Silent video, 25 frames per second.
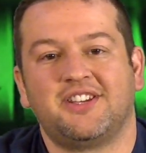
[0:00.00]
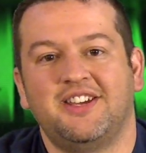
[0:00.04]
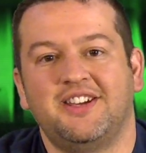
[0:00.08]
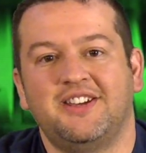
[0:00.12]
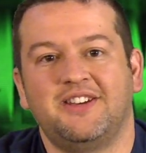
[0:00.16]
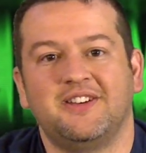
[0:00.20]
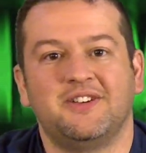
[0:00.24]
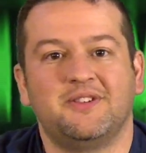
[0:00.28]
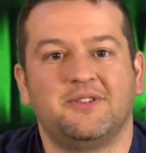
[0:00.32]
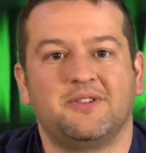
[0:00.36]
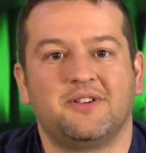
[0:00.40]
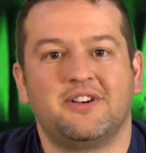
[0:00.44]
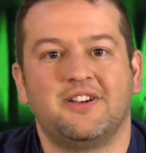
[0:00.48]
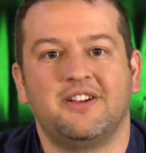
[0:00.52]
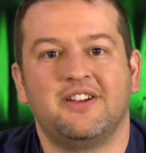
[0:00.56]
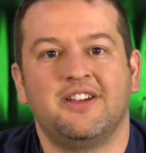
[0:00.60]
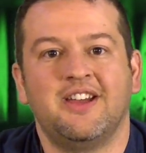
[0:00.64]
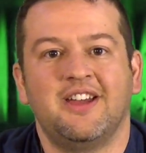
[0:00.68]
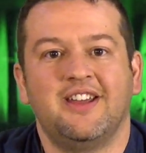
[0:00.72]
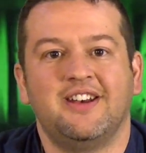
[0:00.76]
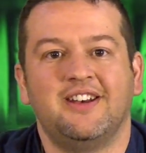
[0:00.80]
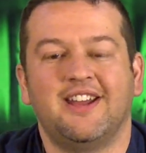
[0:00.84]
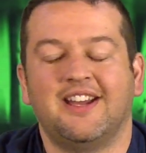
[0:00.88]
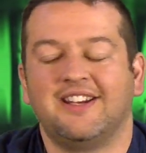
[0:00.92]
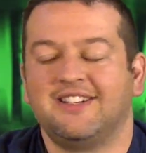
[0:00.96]
King Ghidorah
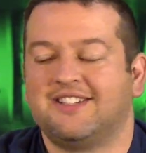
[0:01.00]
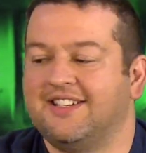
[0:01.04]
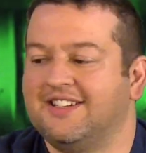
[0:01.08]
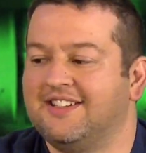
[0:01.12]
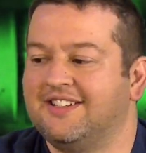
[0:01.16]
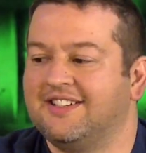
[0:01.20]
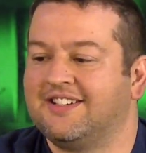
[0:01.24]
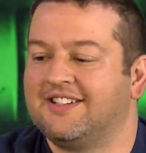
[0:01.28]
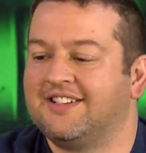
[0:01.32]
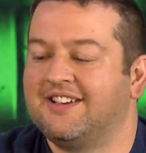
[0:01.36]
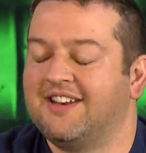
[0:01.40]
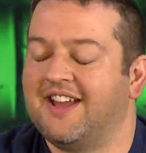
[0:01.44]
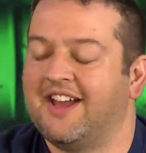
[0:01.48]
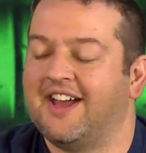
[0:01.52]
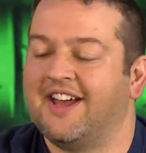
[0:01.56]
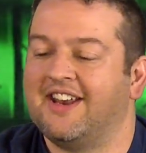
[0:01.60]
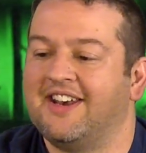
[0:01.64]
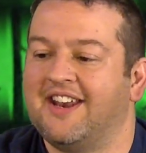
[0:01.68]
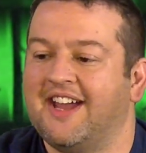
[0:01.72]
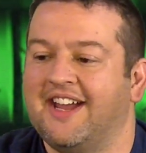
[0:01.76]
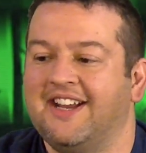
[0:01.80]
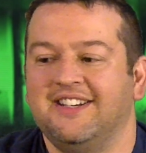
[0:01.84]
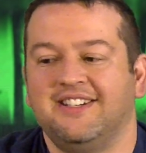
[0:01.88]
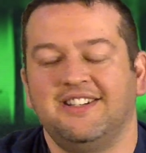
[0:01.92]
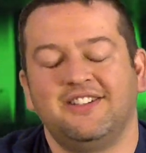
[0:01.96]

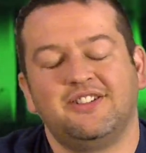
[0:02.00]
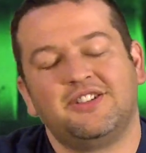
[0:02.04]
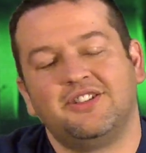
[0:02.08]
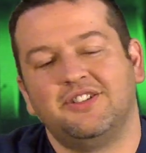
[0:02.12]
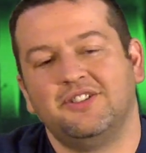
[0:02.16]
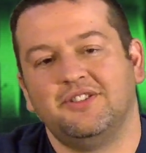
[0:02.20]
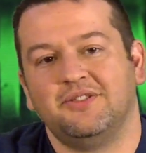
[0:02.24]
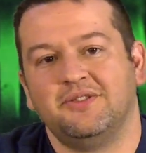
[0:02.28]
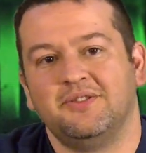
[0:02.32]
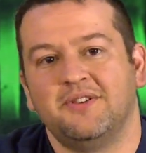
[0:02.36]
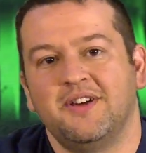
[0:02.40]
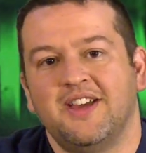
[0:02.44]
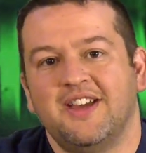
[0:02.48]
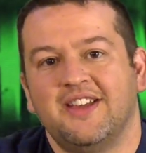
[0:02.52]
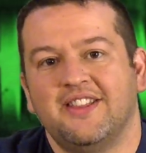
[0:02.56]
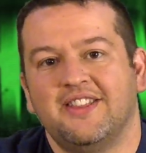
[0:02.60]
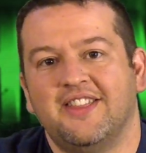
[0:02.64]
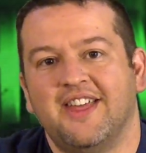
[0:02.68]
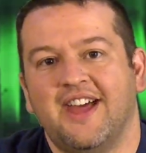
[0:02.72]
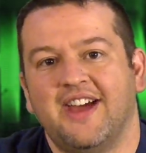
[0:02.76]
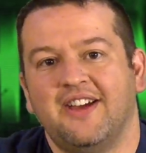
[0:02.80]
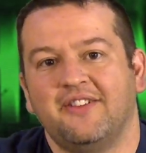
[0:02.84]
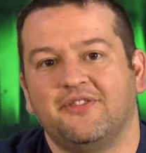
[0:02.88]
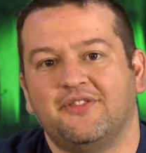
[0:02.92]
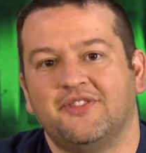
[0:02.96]
1992,
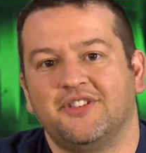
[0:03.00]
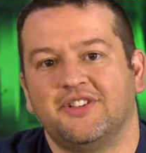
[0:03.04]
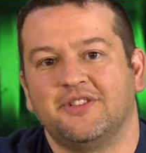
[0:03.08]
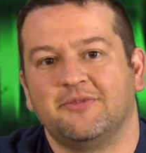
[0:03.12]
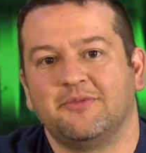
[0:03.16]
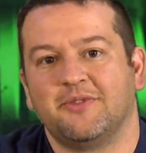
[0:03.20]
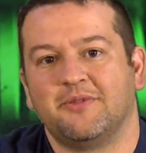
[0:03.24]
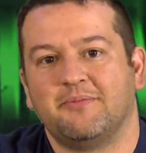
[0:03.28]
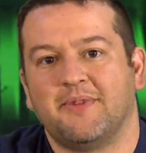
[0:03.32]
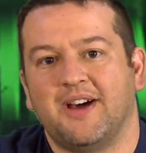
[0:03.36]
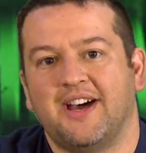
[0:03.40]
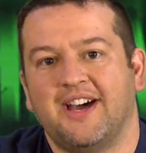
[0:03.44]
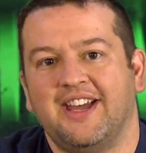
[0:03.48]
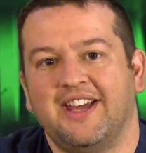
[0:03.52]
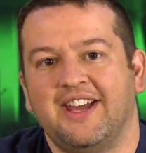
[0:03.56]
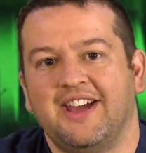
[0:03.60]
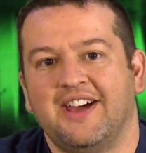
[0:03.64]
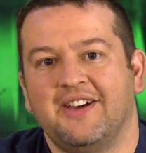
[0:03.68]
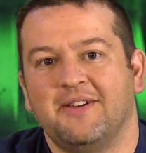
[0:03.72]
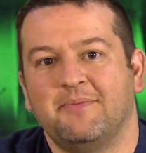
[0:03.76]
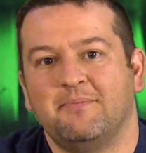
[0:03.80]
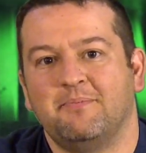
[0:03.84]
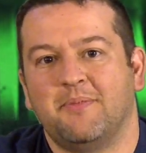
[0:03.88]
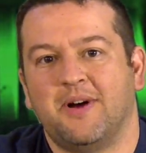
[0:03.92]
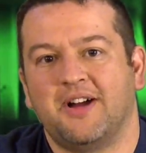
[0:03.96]
that film, and
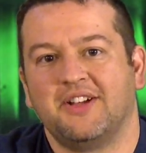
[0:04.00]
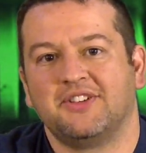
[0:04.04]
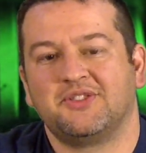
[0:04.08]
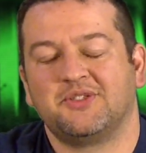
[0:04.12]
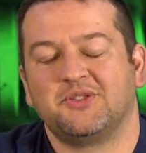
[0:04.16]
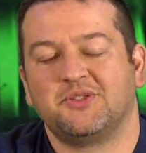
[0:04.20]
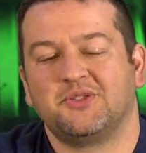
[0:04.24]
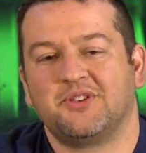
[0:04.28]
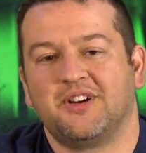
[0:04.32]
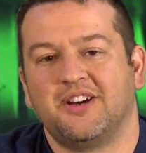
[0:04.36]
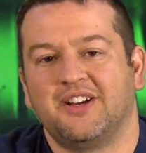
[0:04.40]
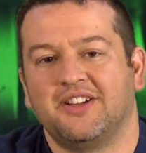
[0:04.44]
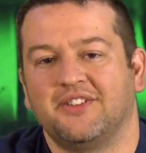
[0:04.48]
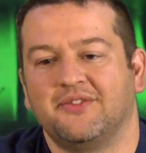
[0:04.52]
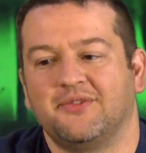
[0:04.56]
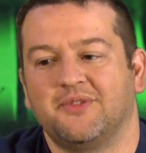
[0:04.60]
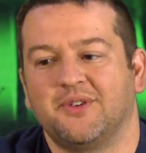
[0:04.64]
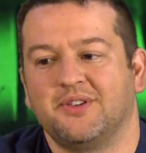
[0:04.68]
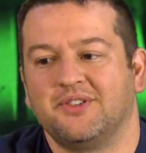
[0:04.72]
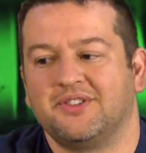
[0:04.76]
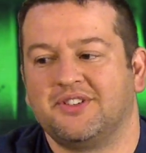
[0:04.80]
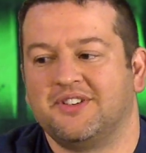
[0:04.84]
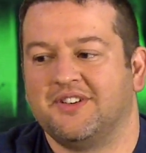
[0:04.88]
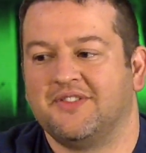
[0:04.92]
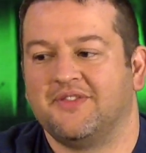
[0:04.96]
my monster trailer
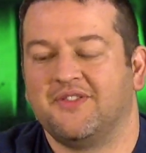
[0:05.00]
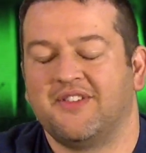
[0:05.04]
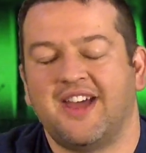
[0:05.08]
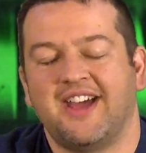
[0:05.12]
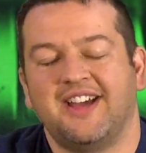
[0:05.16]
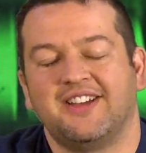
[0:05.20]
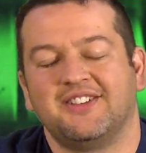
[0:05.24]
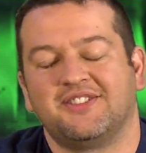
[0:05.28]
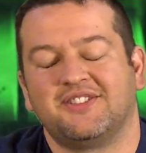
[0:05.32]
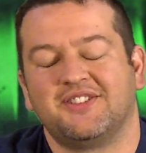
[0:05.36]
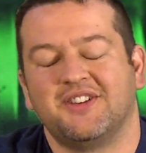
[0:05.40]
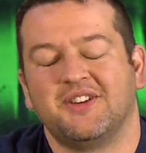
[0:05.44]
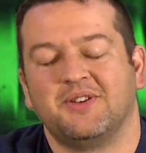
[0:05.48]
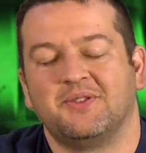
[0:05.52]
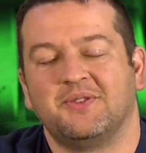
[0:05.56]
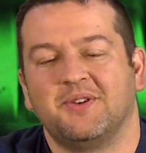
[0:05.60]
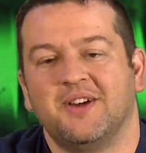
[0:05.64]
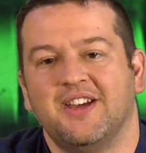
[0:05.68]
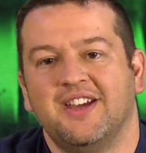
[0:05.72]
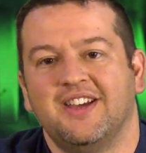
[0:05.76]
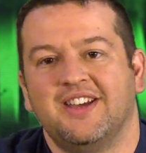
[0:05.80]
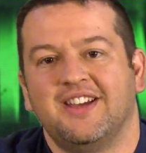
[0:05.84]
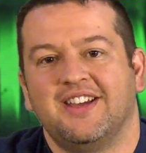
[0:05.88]
version of that. So